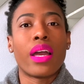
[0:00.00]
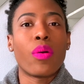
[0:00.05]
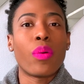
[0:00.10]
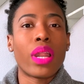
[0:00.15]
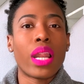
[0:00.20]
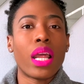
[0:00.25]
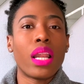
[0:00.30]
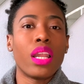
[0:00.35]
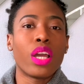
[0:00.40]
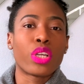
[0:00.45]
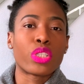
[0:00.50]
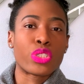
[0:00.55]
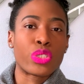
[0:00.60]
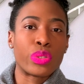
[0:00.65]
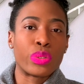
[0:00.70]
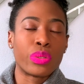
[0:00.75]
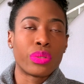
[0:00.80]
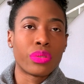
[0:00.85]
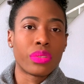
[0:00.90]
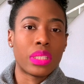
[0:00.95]
when I looked
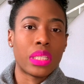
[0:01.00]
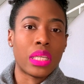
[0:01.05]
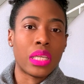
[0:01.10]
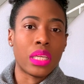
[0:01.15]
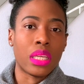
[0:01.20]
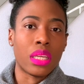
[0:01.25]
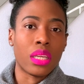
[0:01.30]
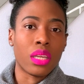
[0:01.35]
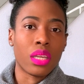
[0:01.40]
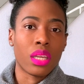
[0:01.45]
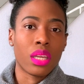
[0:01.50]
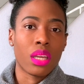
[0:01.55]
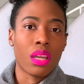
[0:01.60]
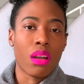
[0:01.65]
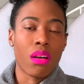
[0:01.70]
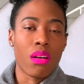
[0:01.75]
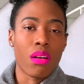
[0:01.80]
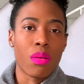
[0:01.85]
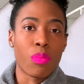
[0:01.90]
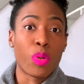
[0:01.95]
through the
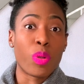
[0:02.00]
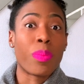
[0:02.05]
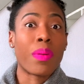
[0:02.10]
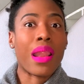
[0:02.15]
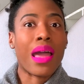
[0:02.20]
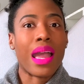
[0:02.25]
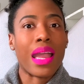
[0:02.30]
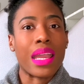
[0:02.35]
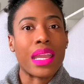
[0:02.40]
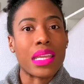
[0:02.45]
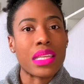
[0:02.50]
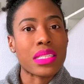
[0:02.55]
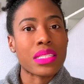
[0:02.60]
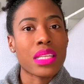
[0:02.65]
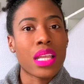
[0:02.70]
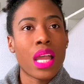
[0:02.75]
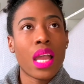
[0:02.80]
replies,